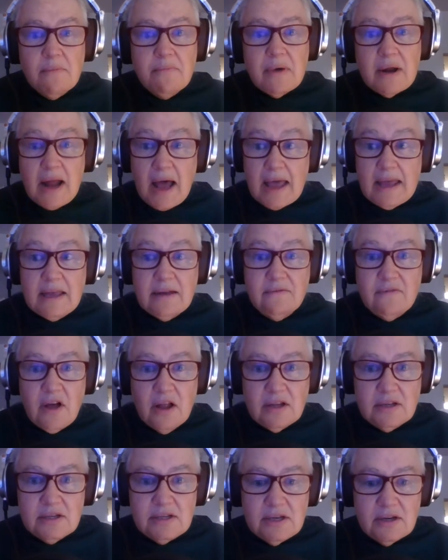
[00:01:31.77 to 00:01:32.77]
but I can
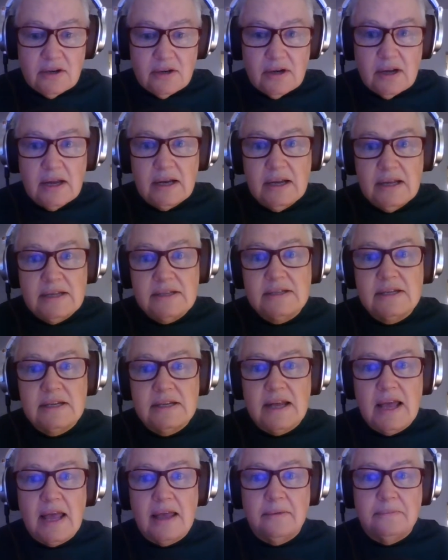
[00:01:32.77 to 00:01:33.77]
volunteer at least
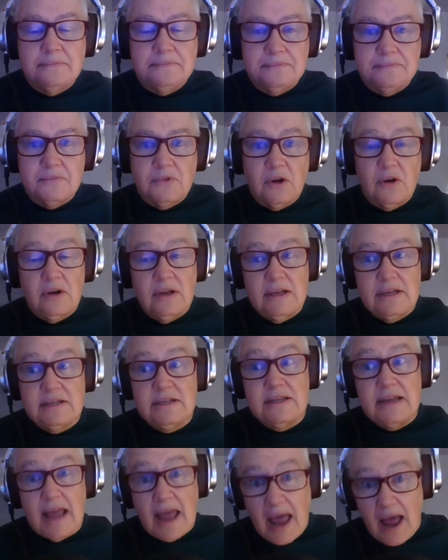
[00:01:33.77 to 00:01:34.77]
today, or at
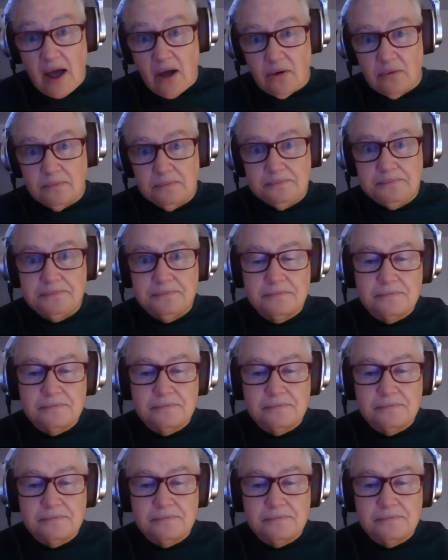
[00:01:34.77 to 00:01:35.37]
least now,